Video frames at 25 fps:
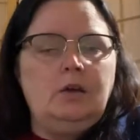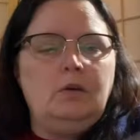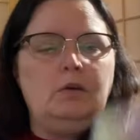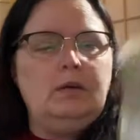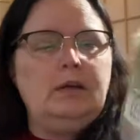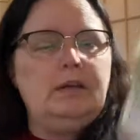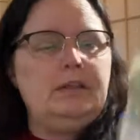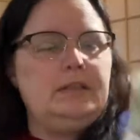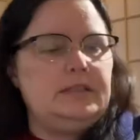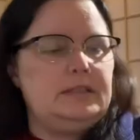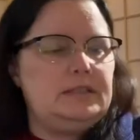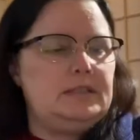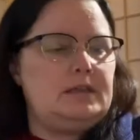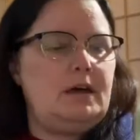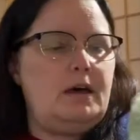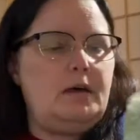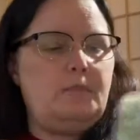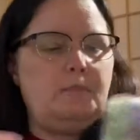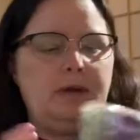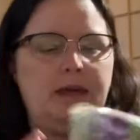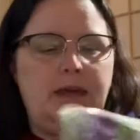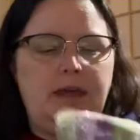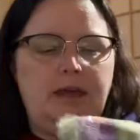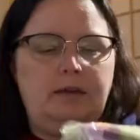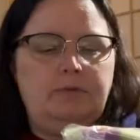Well, this caught
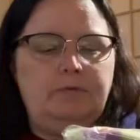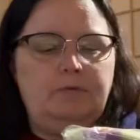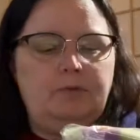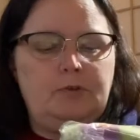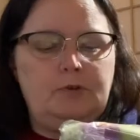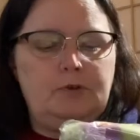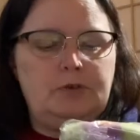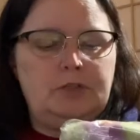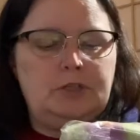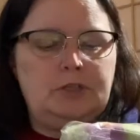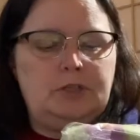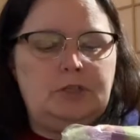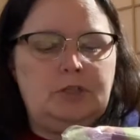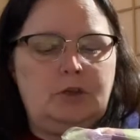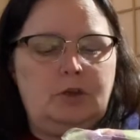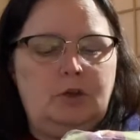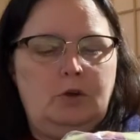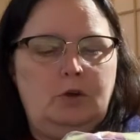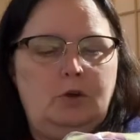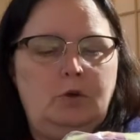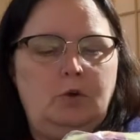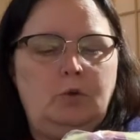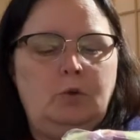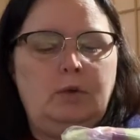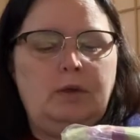my eye first,
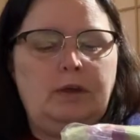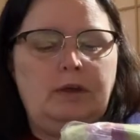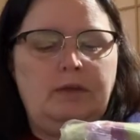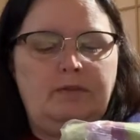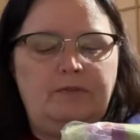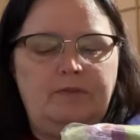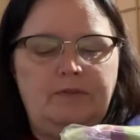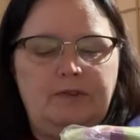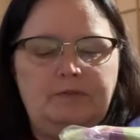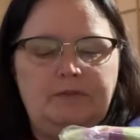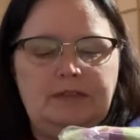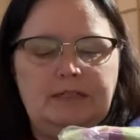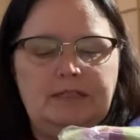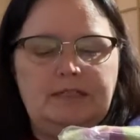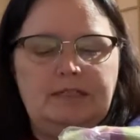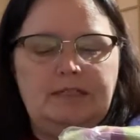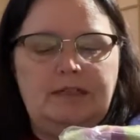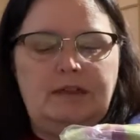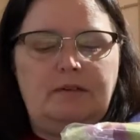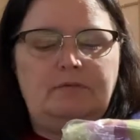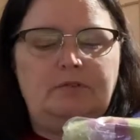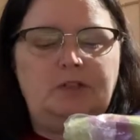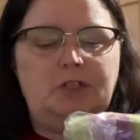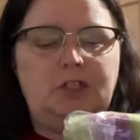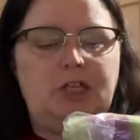so
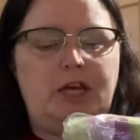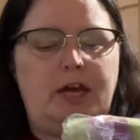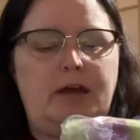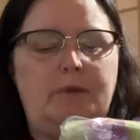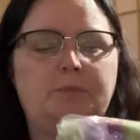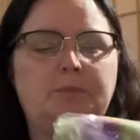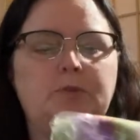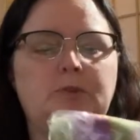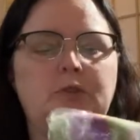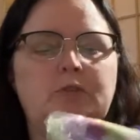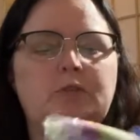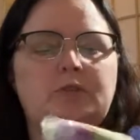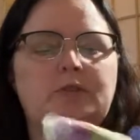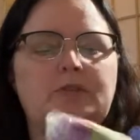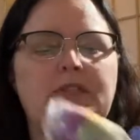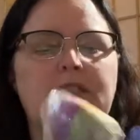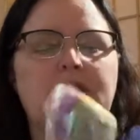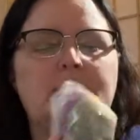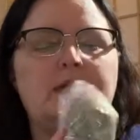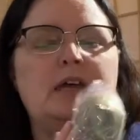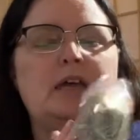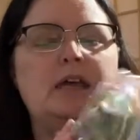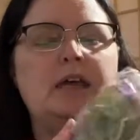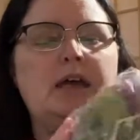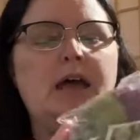57
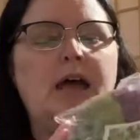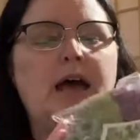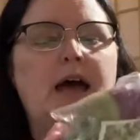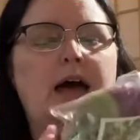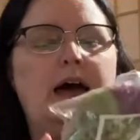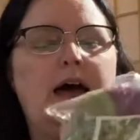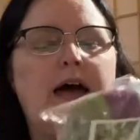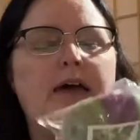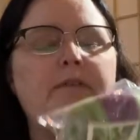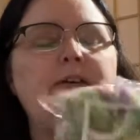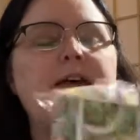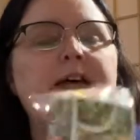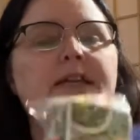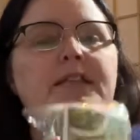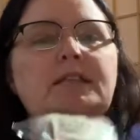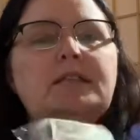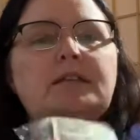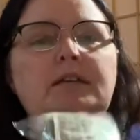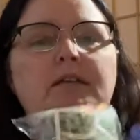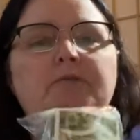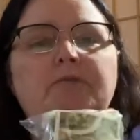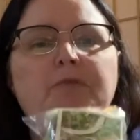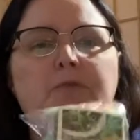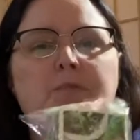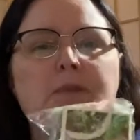chapters. I've had
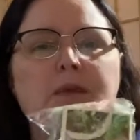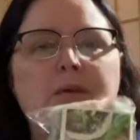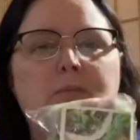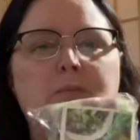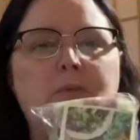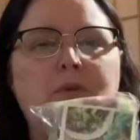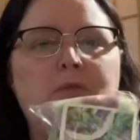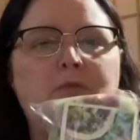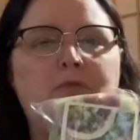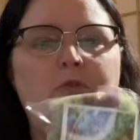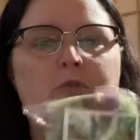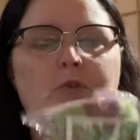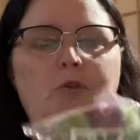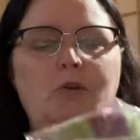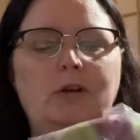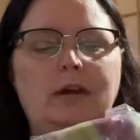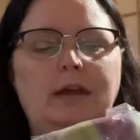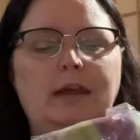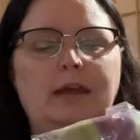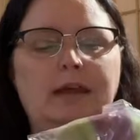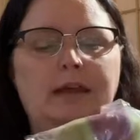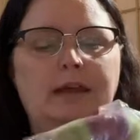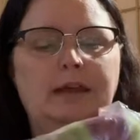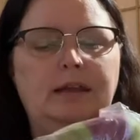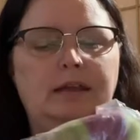stuff from them
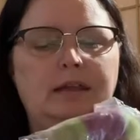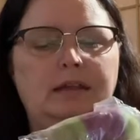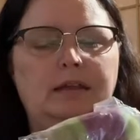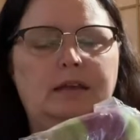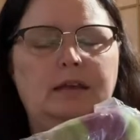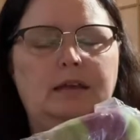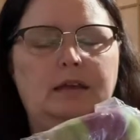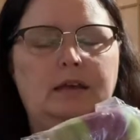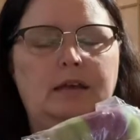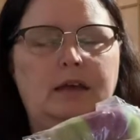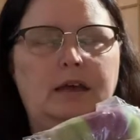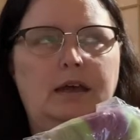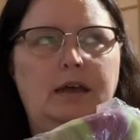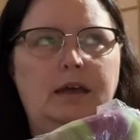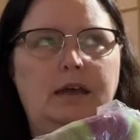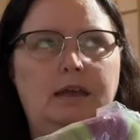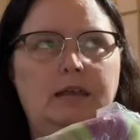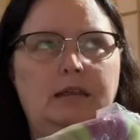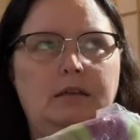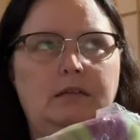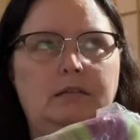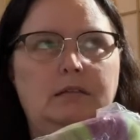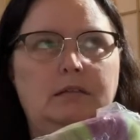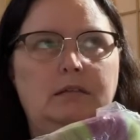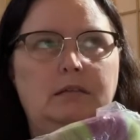before, and
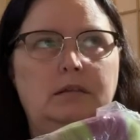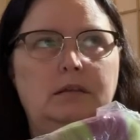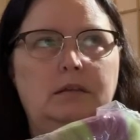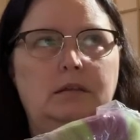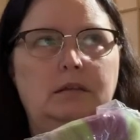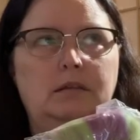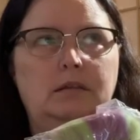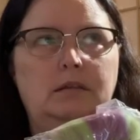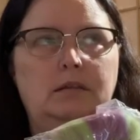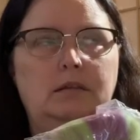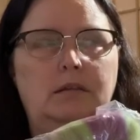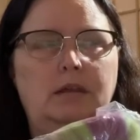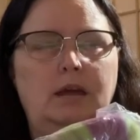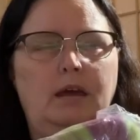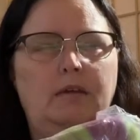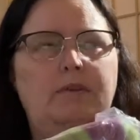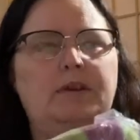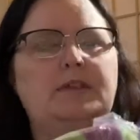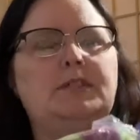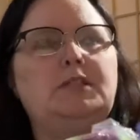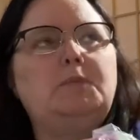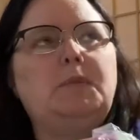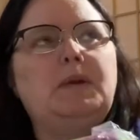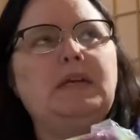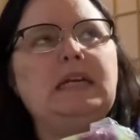I have I
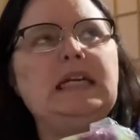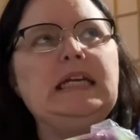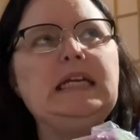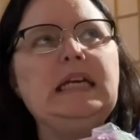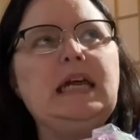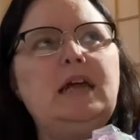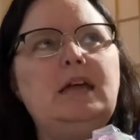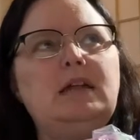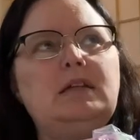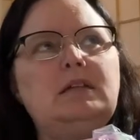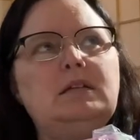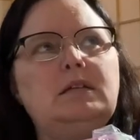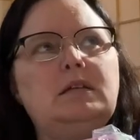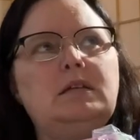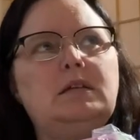spun it yet?